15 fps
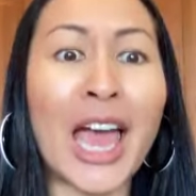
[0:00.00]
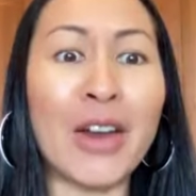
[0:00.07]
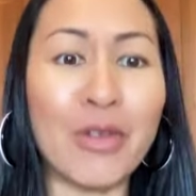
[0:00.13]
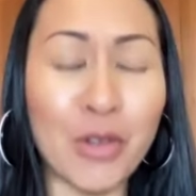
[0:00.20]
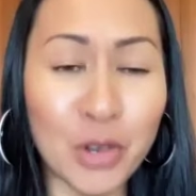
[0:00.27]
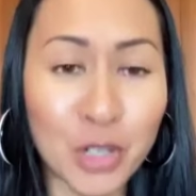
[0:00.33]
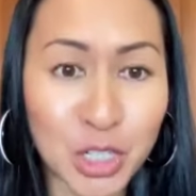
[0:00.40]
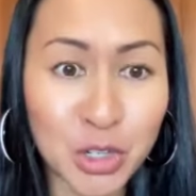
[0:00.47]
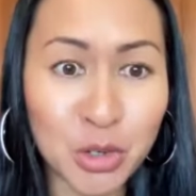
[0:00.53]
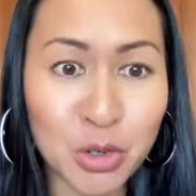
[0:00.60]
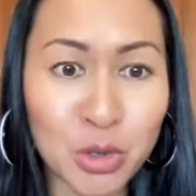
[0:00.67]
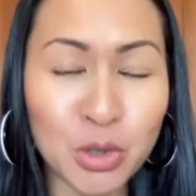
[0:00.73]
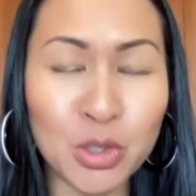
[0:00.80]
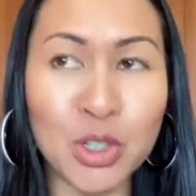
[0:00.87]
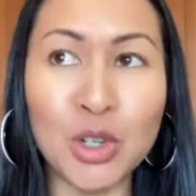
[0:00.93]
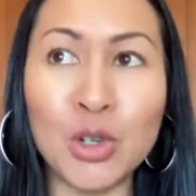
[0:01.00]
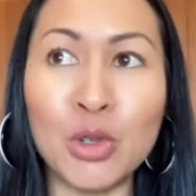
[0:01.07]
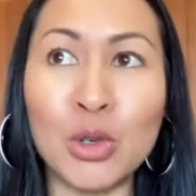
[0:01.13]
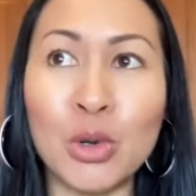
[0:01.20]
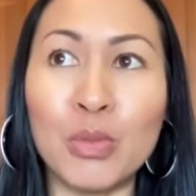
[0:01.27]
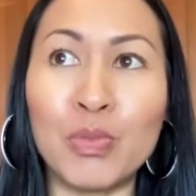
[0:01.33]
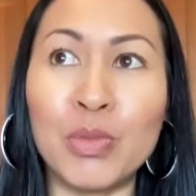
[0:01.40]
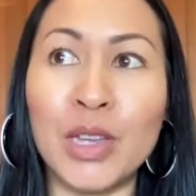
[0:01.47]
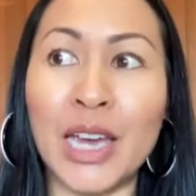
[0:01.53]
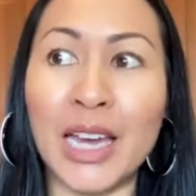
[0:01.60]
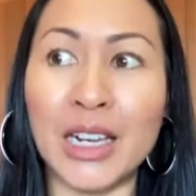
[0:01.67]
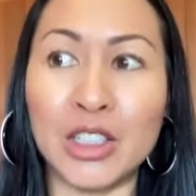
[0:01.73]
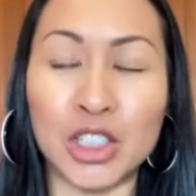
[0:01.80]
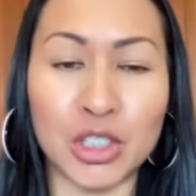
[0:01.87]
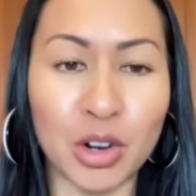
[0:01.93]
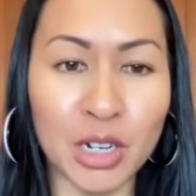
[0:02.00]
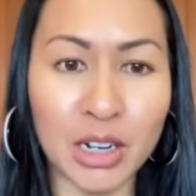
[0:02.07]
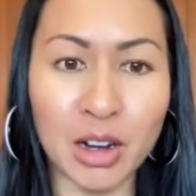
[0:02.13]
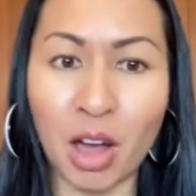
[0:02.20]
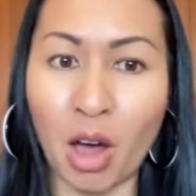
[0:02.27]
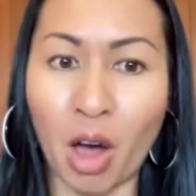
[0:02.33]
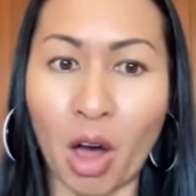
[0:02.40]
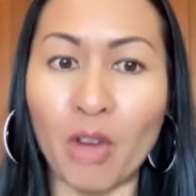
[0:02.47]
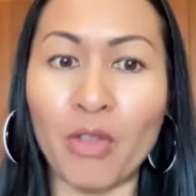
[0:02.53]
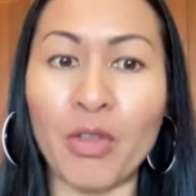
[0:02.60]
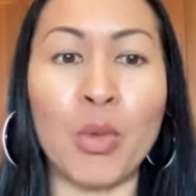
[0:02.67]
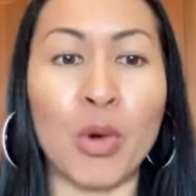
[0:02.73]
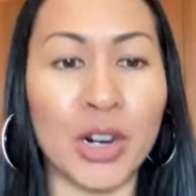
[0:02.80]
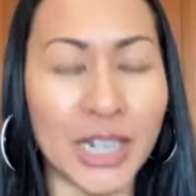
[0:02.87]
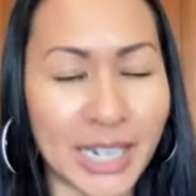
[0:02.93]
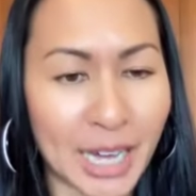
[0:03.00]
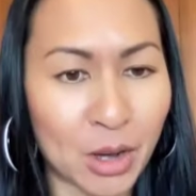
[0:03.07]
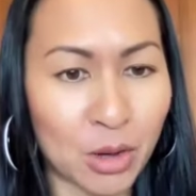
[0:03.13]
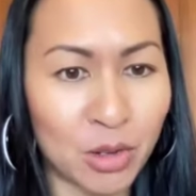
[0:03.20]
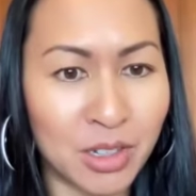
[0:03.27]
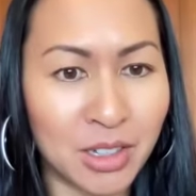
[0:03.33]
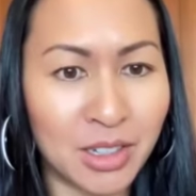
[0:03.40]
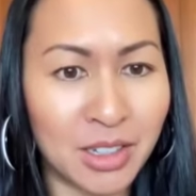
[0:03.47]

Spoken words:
And for you, it started all from working out.